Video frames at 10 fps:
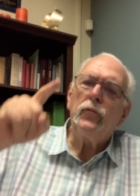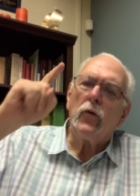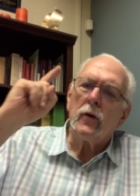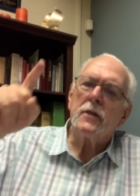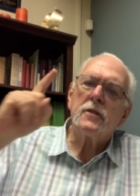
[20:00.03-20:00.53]

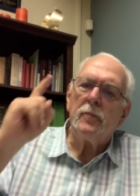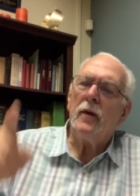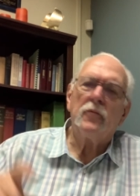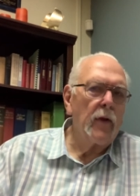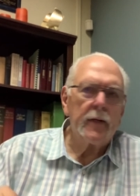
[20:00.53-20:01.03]
for us to be
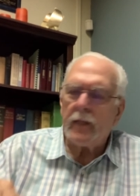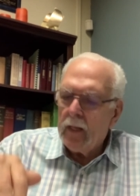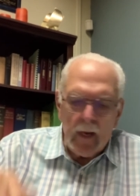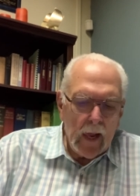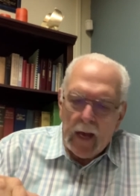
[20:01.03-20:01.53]
afflicted.
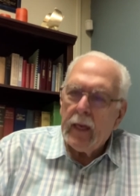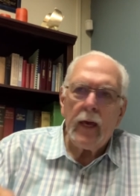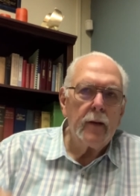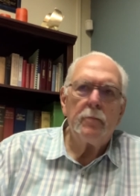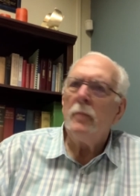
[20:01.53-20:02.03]
I
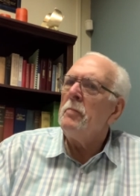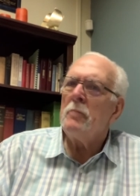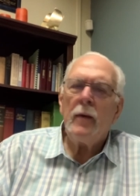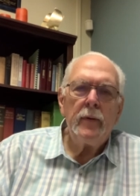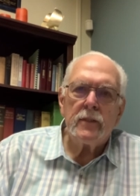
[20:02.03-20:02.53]
can't
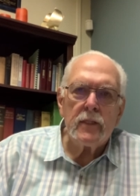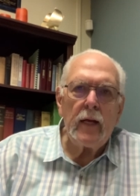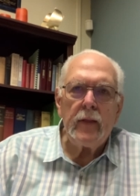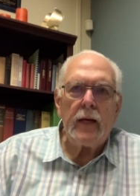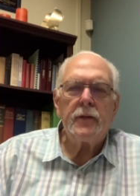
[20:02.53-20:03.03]
maybe say
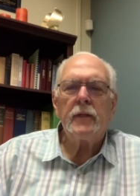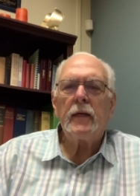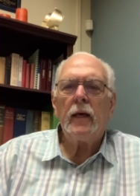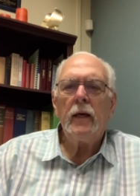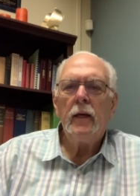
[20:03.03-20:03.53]
that
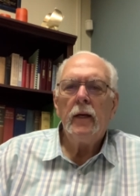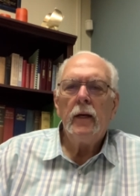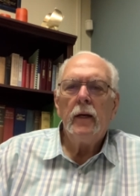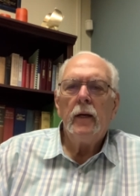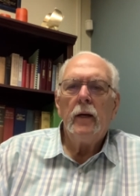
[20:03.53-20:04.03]
today
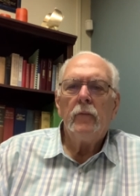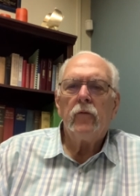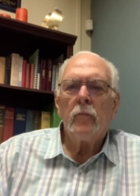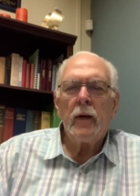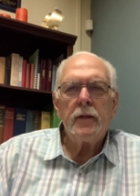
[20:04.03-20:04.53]

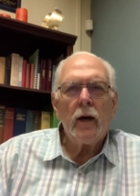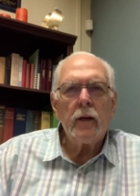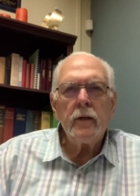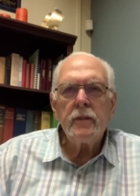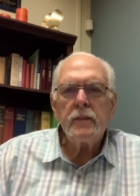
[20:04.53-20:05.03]
for my
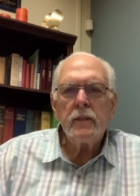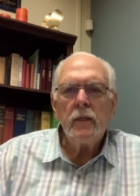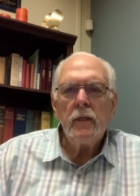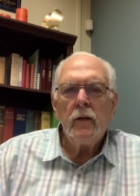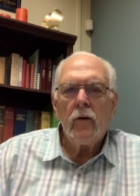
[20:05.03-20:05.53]
daughters
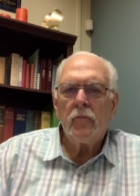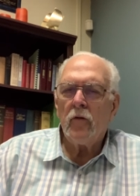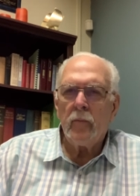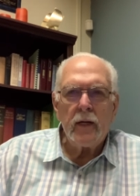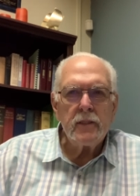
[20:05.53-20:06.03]
or
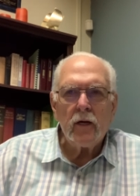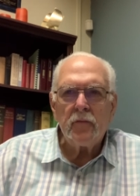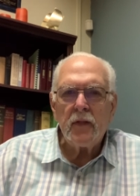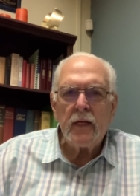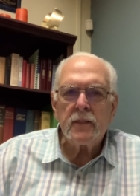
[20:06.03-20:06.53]
for myself
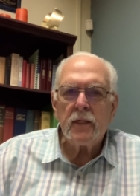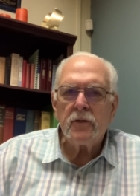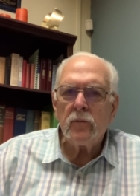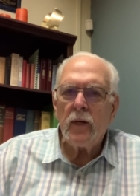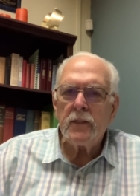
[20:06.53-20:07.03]
in that
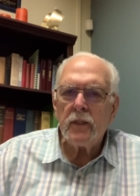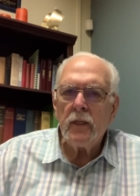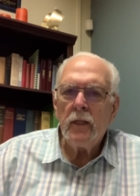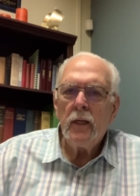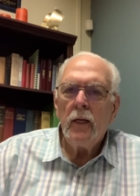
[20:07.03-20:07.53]
situation.
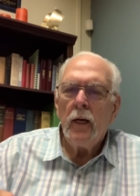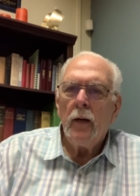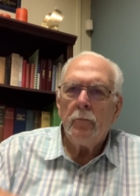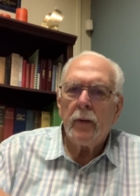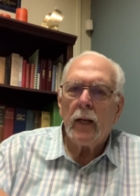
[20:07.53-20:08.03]

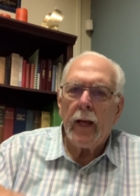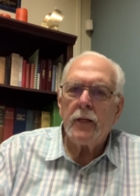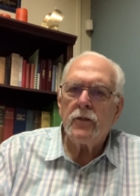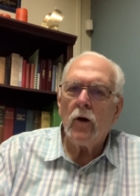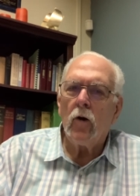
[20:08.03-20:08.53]
But like
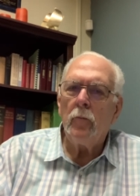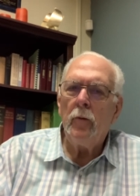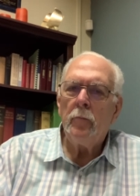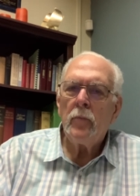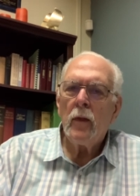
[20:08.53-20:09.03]
Job,
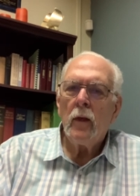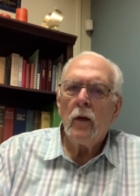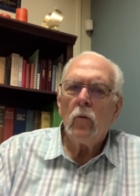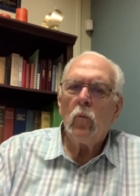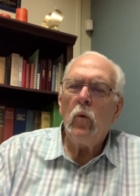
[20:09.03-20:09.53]

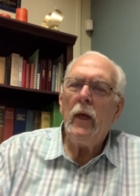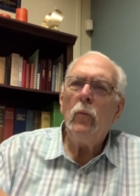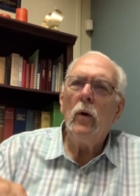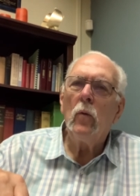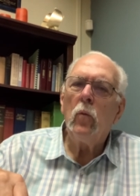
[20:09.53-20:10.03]
we
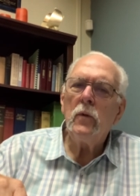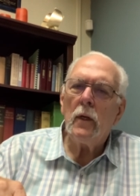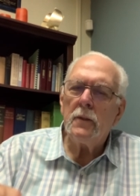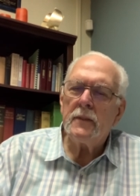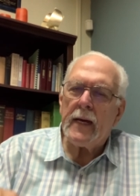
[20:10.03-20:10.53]
will
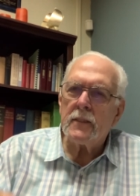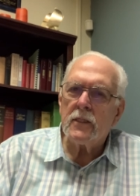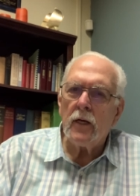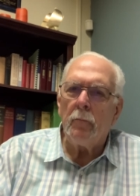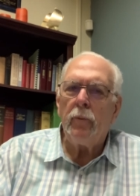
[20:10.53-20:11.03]
at
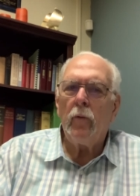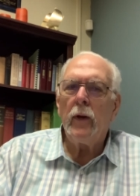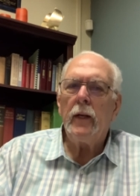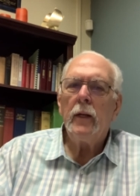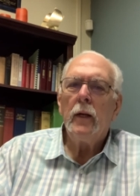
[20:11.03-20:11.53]
some
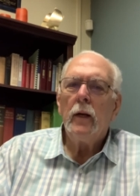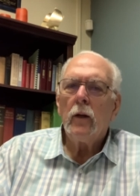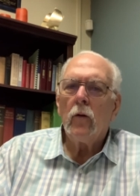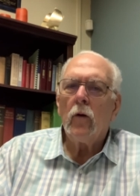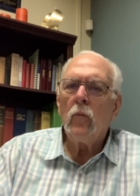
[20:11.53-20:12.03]
point
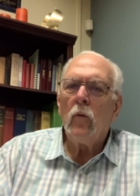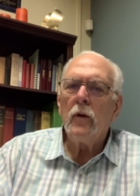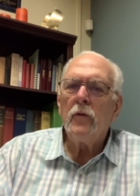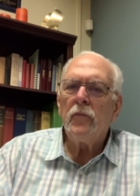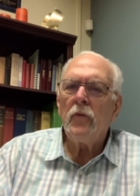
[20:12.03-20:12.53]
learn
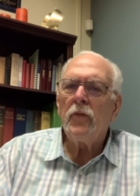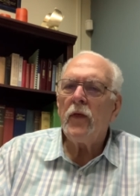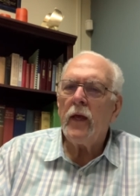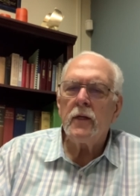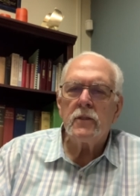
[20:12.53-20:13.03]
wonderful
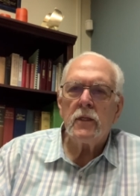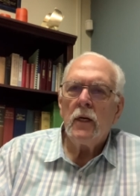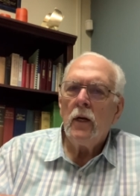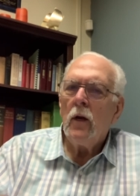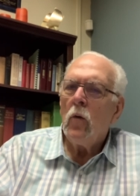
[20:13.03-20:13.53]
things
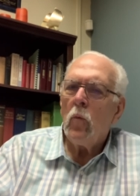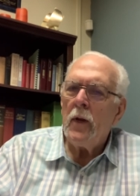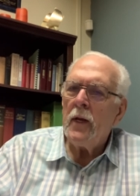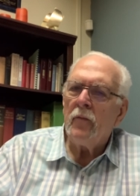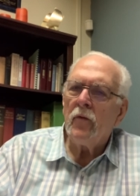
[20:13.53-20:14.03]
we
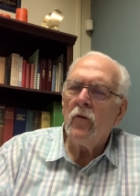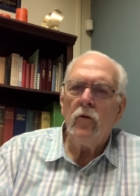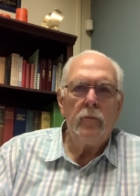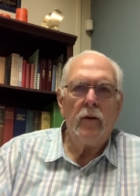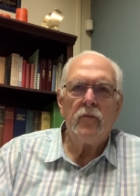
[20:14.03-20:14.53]
never
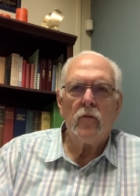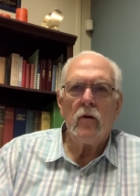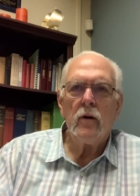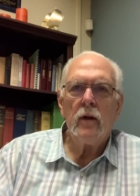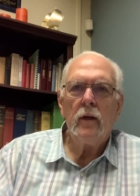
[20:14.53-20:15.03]
knew before